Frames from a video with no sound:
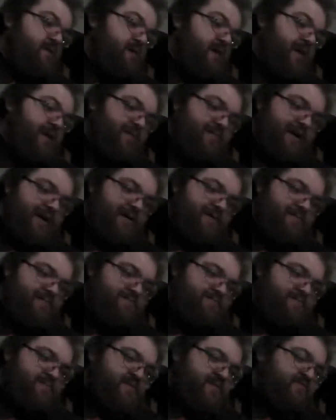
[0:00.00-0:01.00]
Anyway,
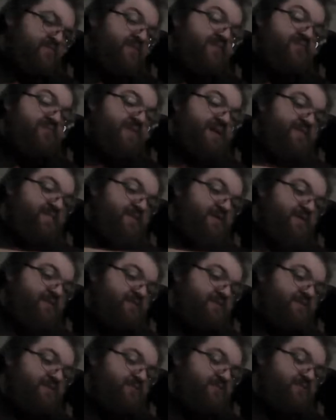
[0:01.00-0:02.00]
if you've ever played Mario
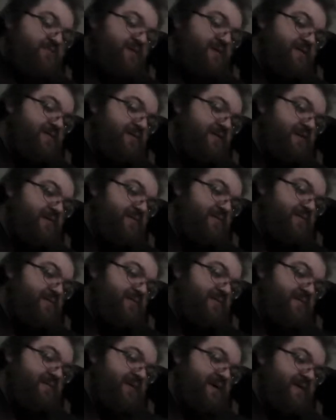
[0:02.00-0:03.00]
2, then you know
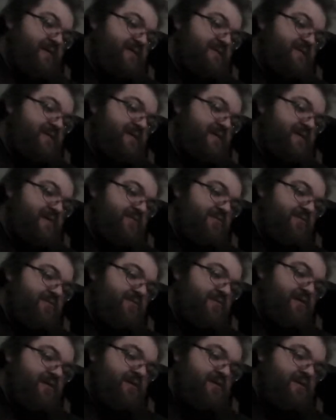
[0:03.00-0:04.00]
that being
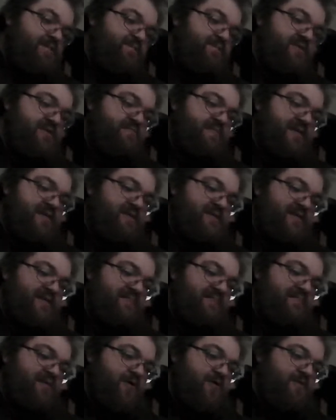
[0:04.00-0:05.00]
Nintendo is basically
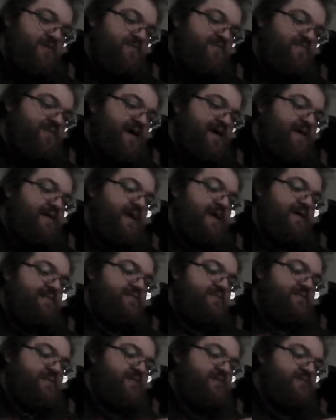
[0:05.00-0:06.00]
part of that
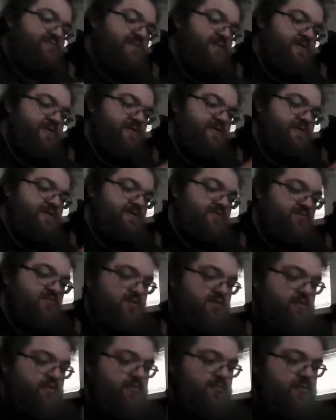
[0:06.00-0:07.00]
game's experience,
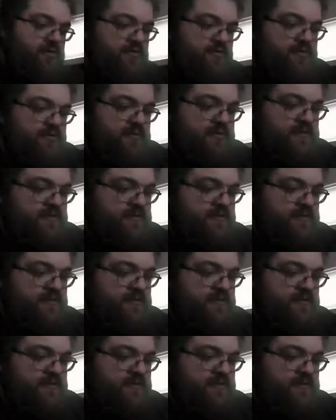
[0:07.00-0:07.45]
quote unquote.